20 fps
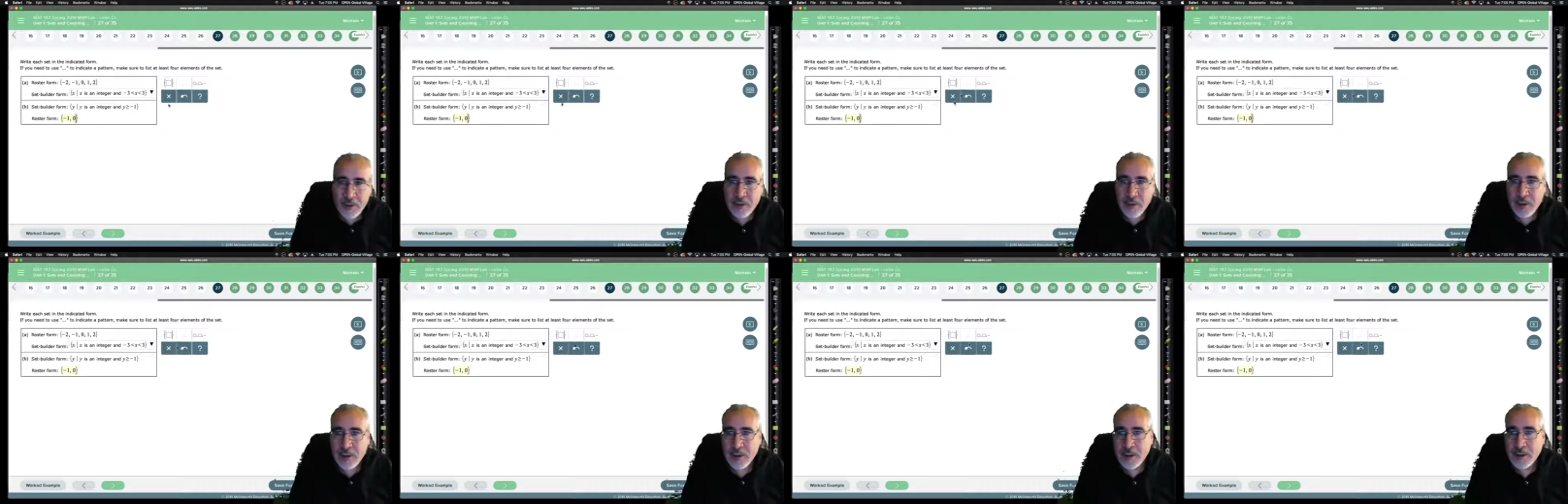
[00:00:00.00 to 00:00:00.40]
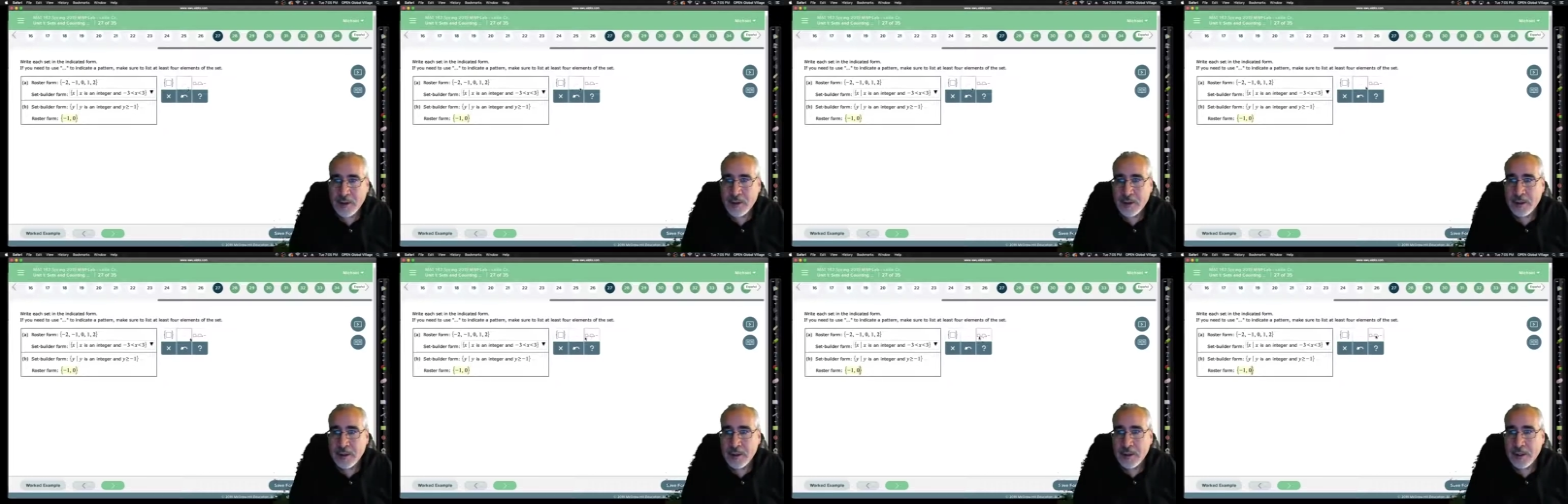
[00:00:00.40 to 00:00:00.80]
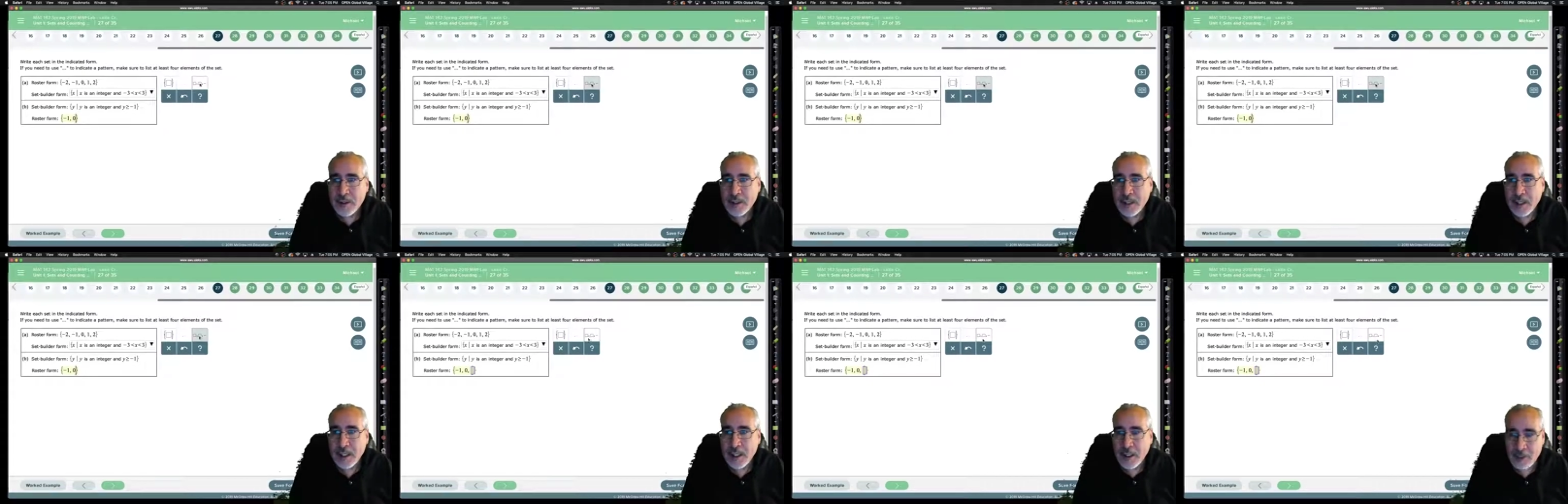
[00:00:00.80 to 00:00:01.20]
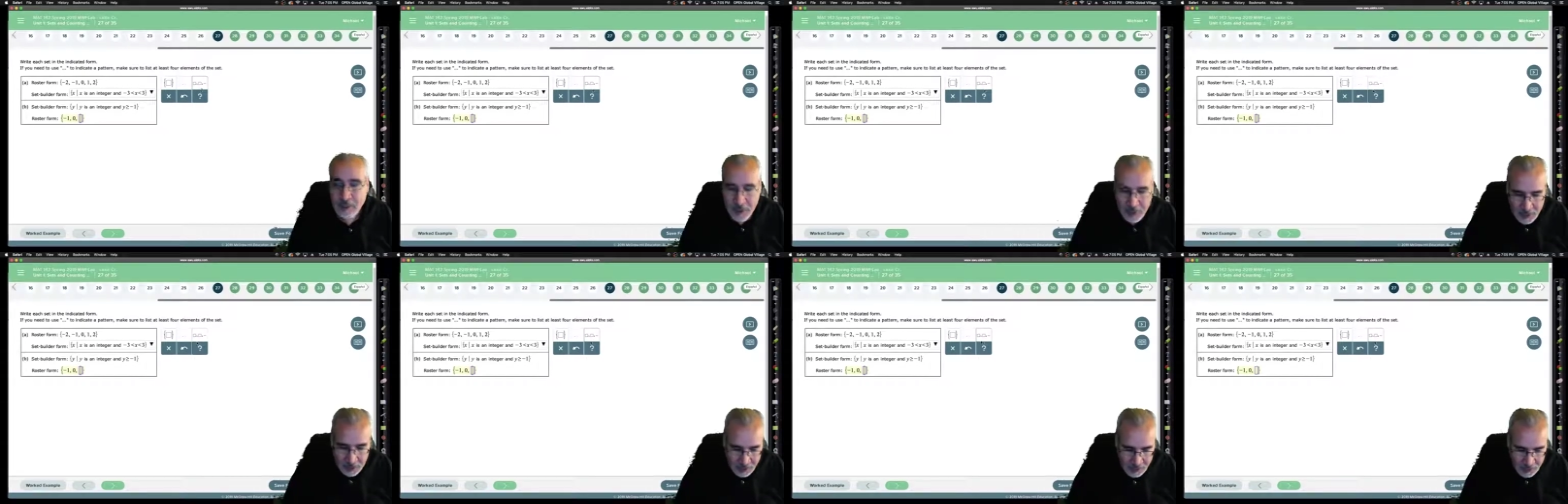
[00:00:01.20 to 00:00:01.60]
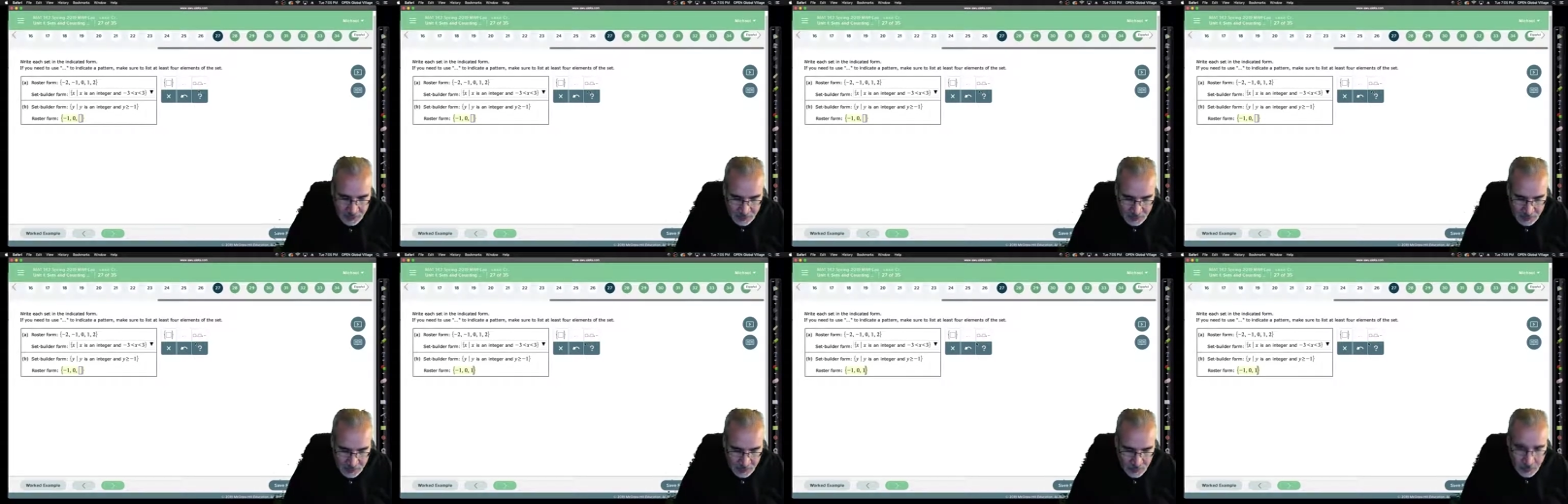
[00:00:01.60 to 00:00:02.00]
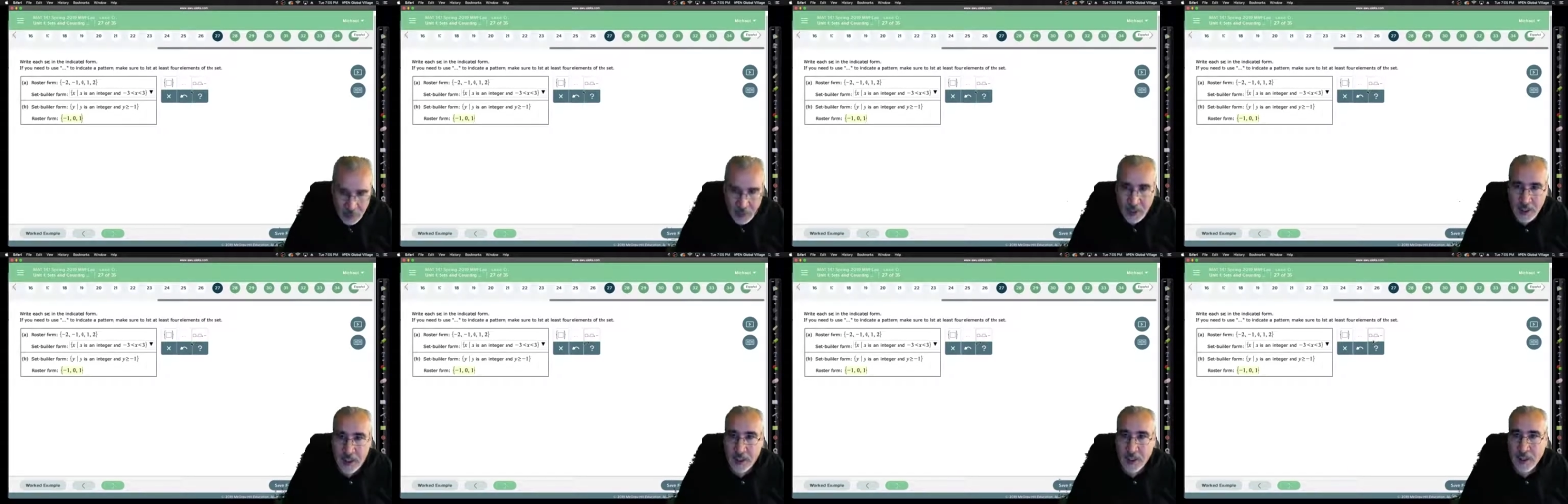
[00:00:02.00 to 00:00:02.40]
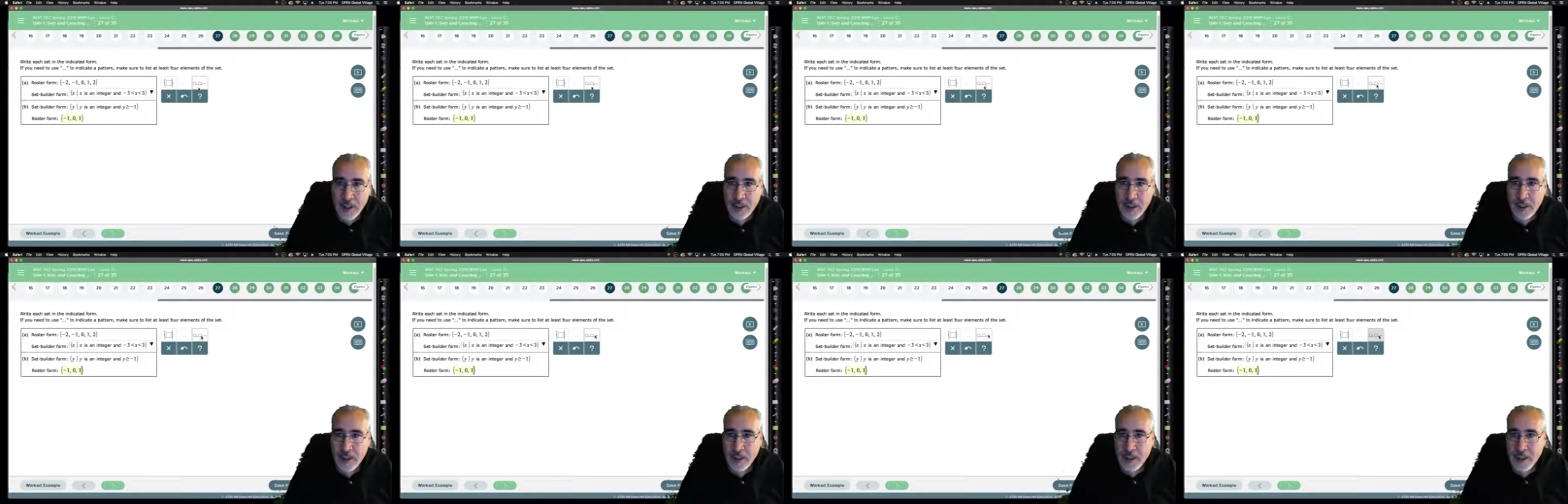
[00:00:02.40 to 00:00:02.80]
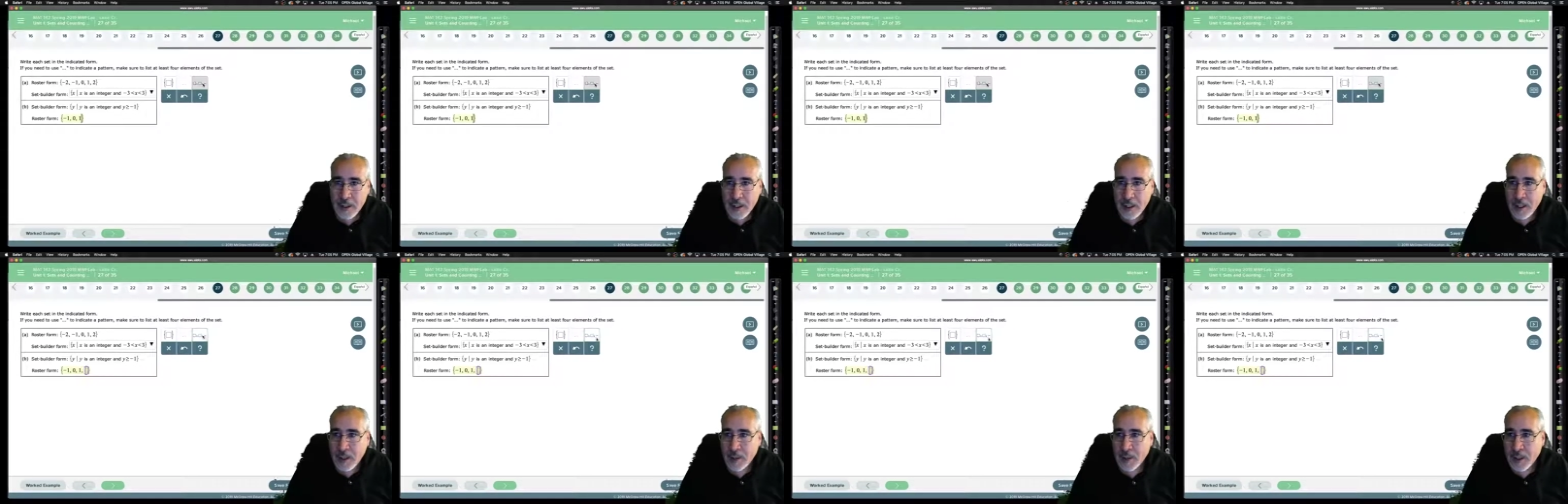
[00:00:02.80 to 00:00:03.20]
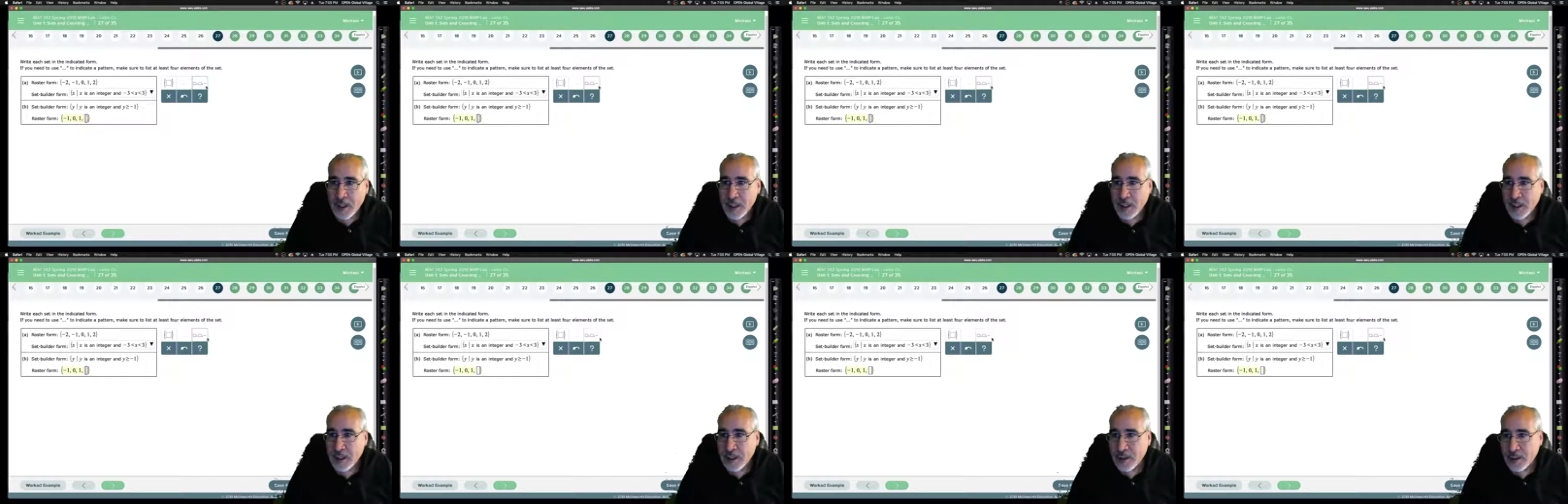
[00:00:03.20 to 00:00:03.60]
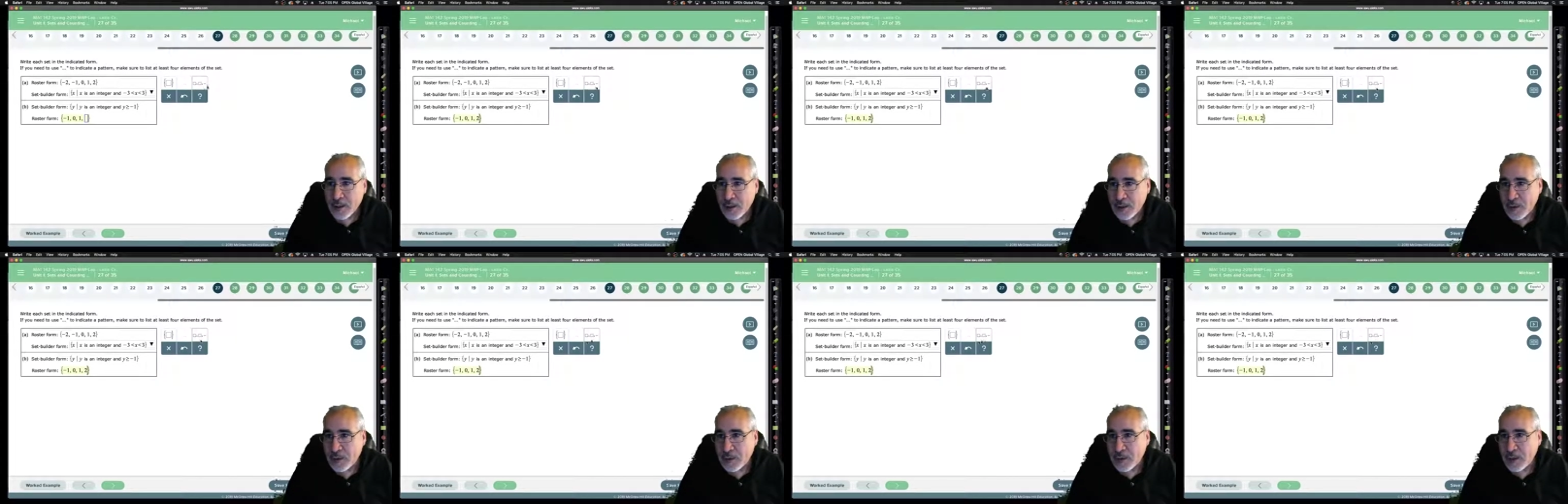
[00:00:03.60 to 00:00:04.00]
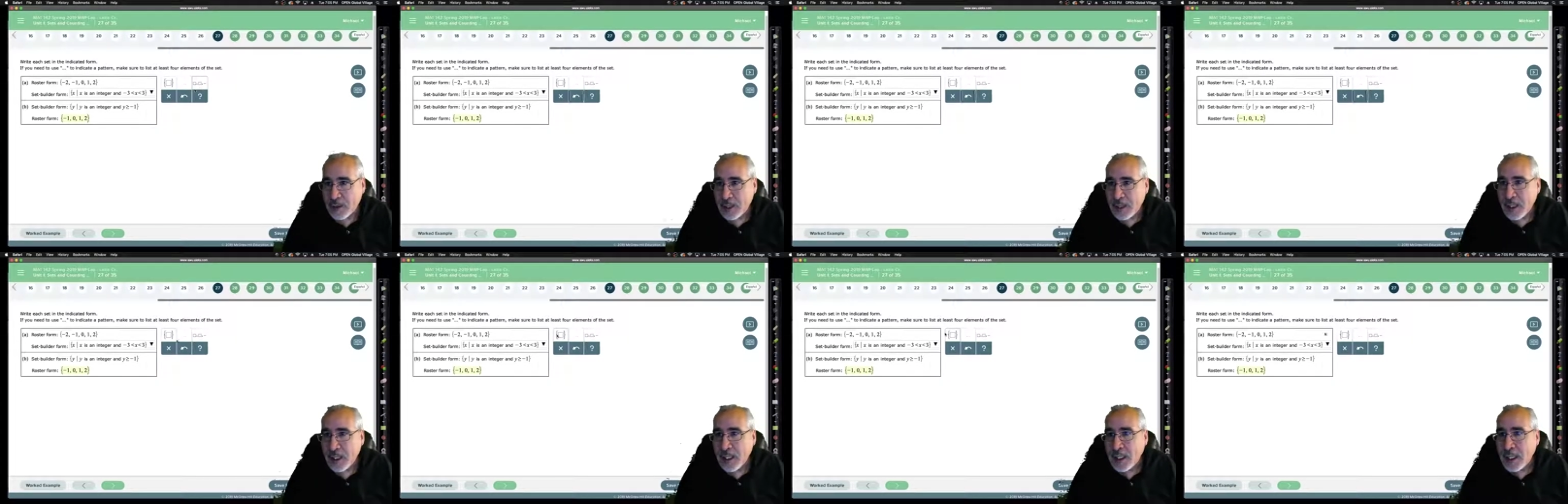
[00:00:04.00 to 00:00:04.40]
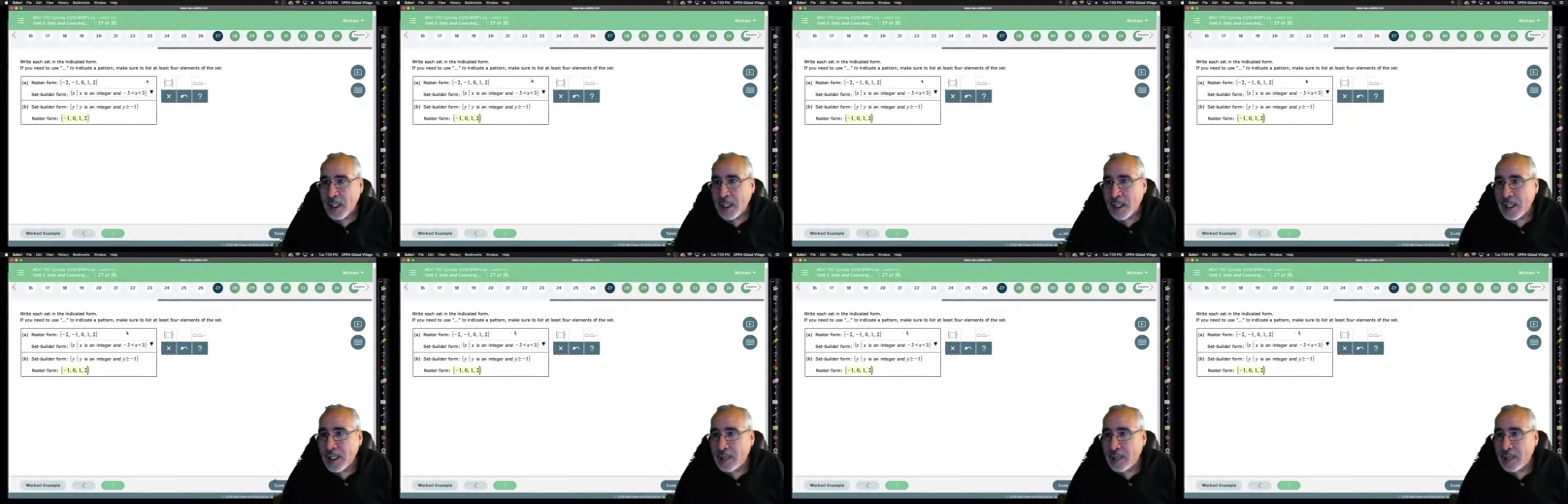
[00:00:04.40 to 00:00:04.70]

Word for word: 0, comma 1, comma 2. It